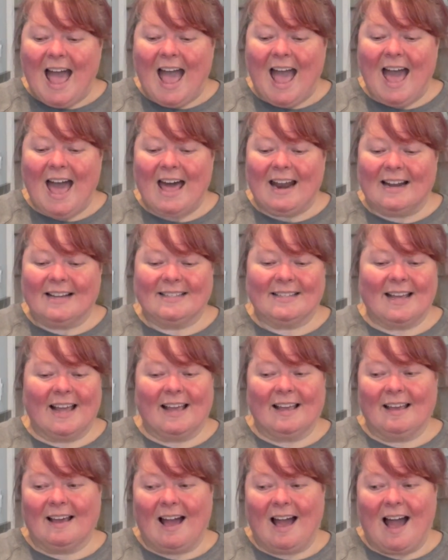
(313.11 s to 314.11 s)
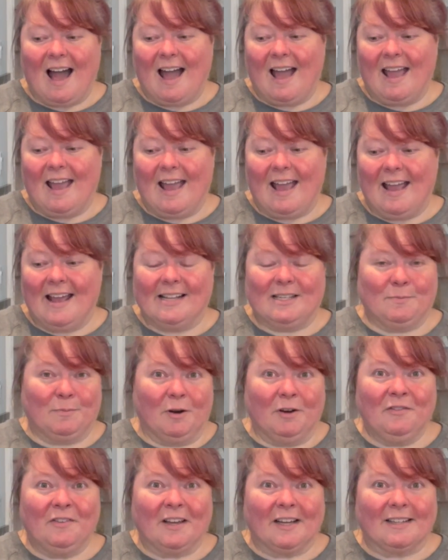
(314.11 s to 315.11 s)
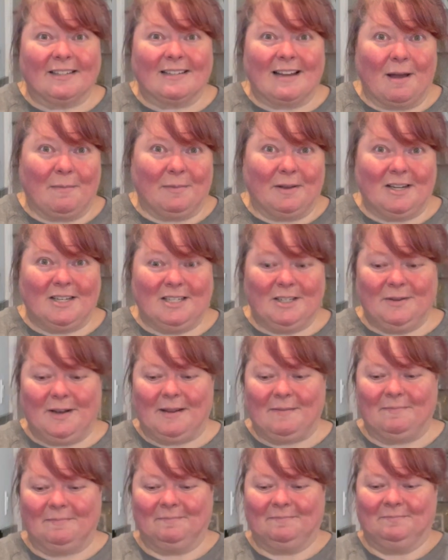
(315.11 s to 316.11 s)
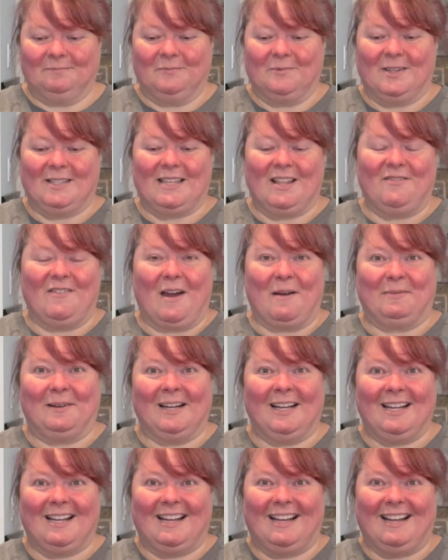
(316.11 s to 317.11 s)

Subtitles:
And I was like, it's perfect. I'm gonna do it. Wanna see the fabric?